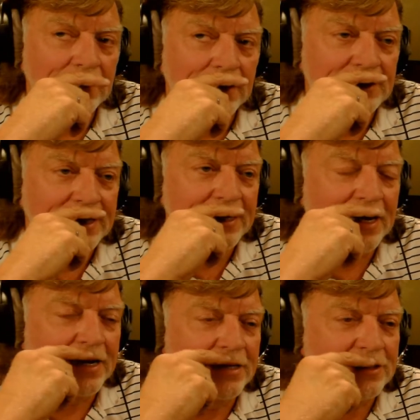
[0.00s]
Is he
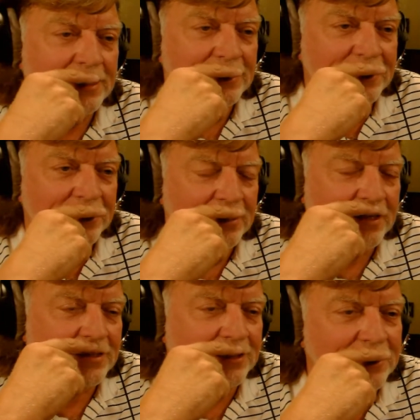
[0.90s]
not? Is he
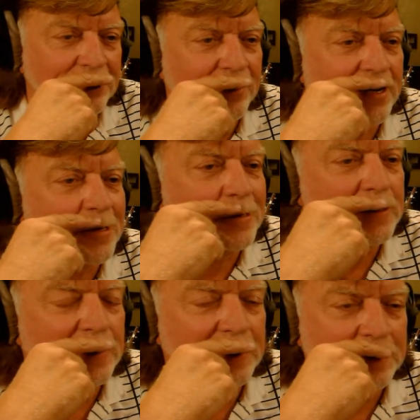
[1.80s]
still around? Or?